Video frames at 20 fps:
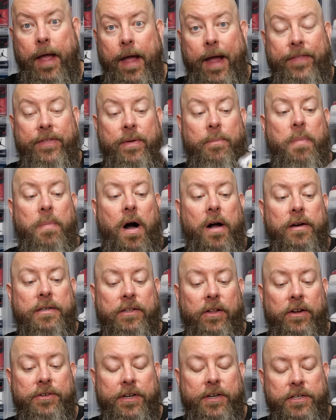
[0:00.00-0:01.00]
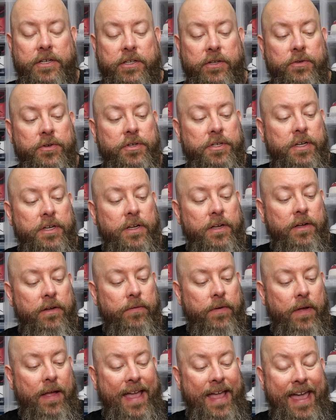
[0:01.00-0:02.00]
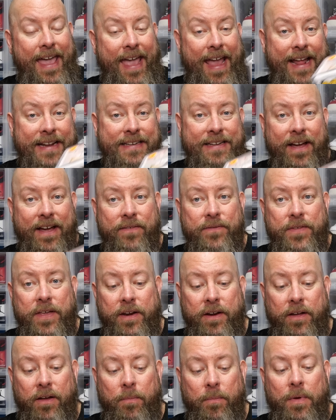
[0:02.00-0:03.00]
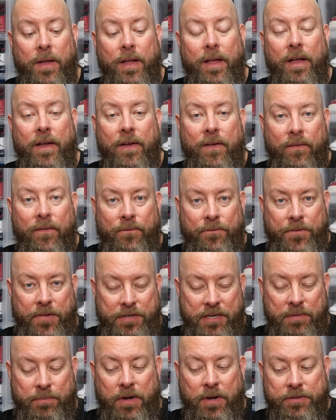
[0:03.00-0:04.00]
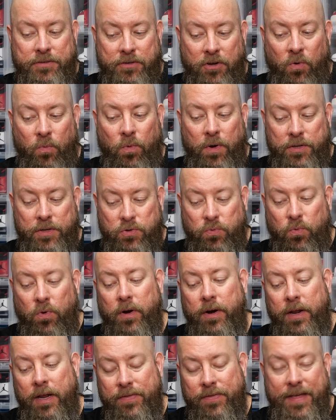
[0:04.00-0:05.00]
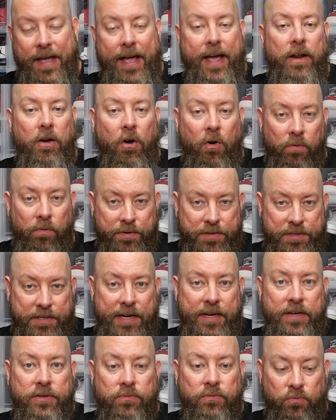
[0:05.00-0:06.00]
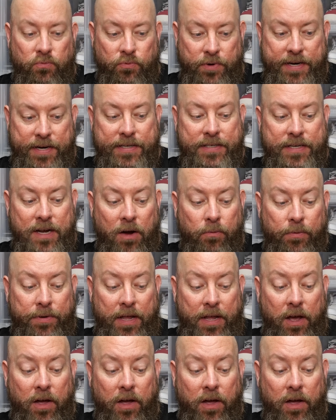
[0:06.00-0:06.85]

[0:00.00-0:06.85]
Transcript: And the box lunch exclusive, Anti-Venom, 15 months ago 120 that overseas restock when they